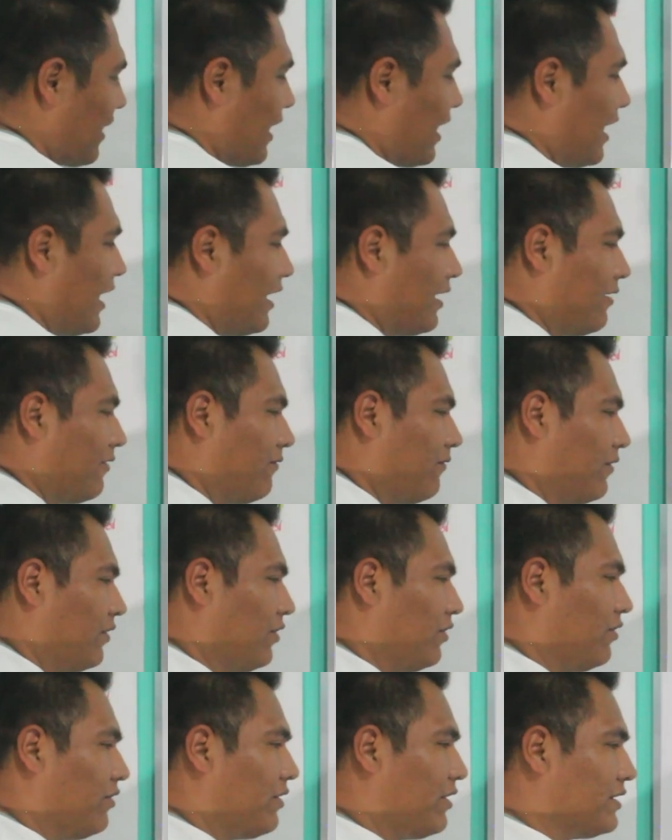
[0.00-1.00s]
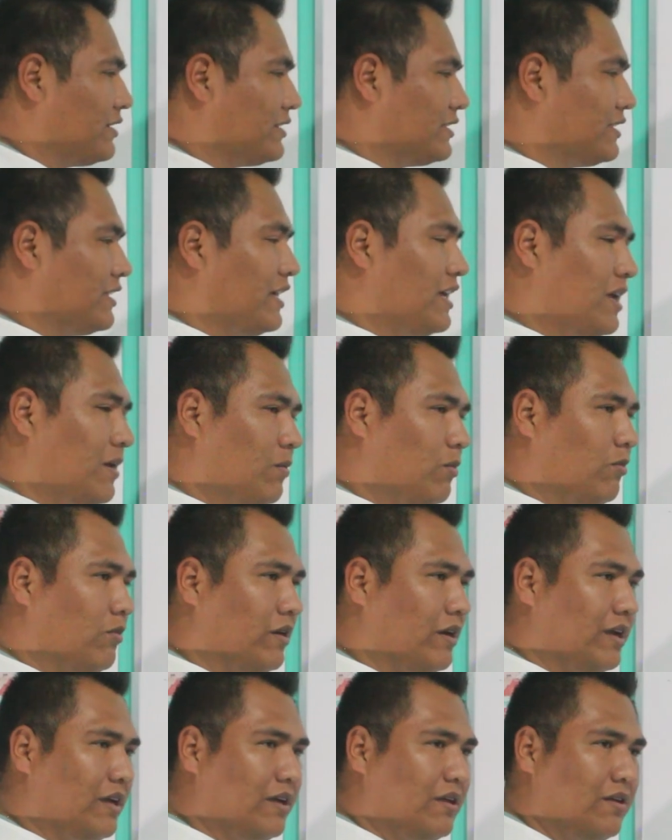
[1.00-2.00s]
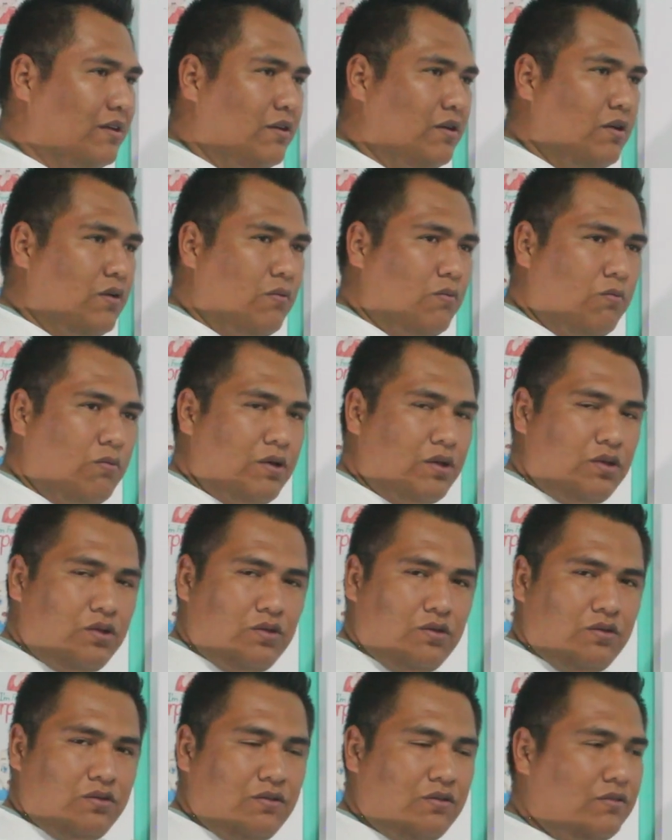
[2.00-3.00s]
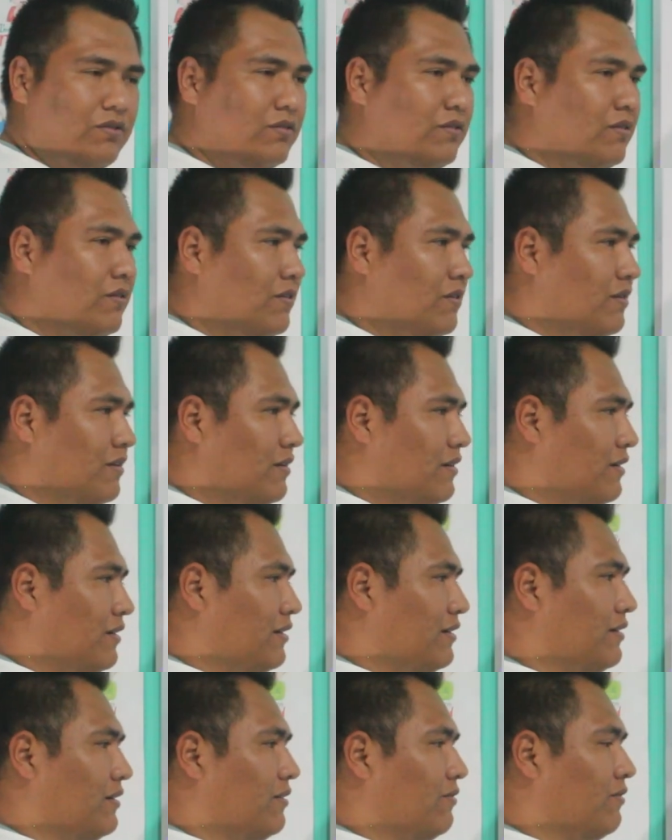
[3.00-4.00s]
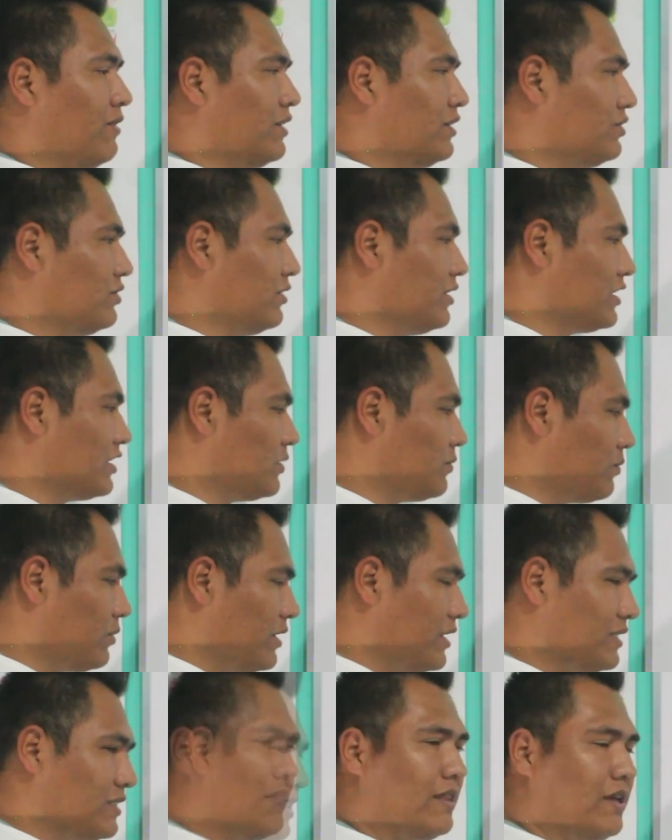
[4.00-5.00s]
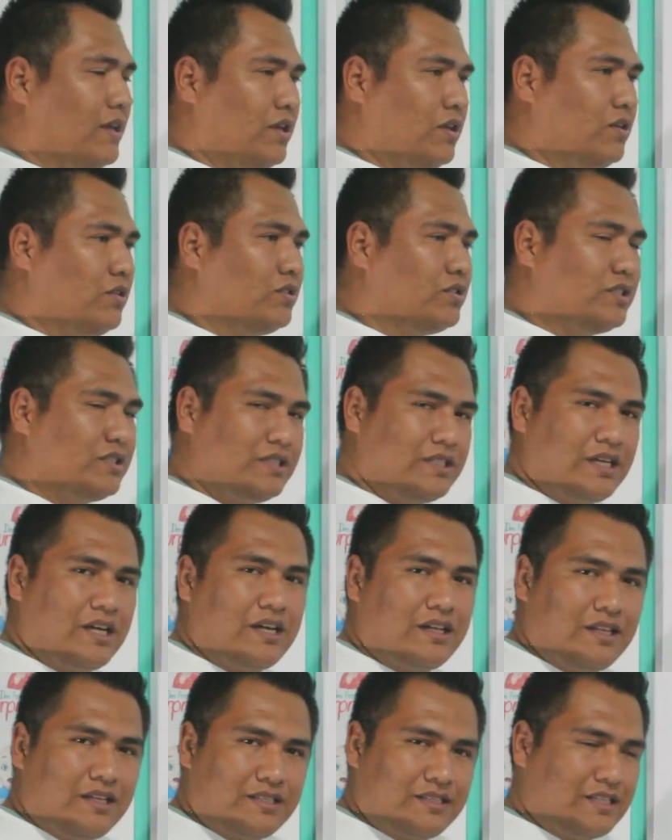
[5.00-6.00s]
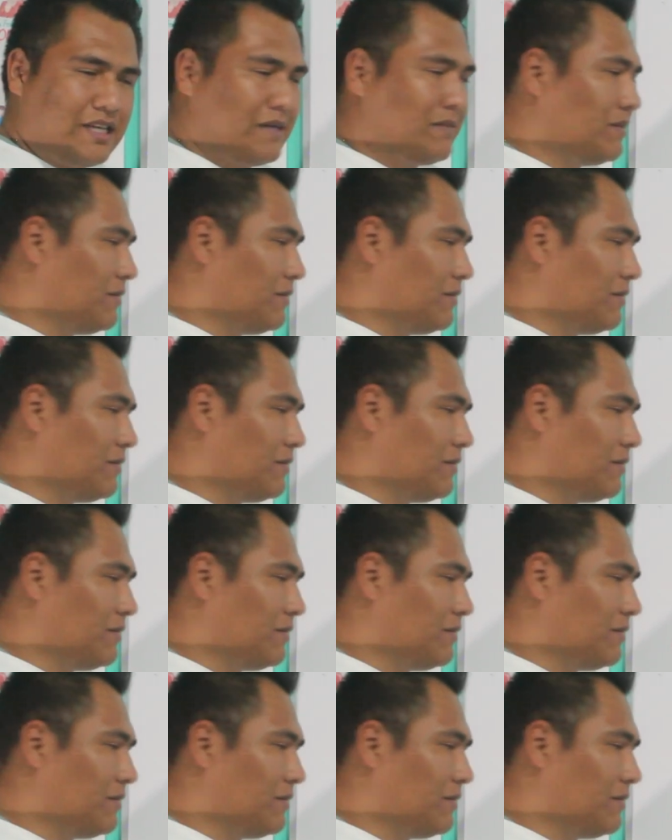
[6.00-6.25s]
I feel the same way. When you want to express that you share the same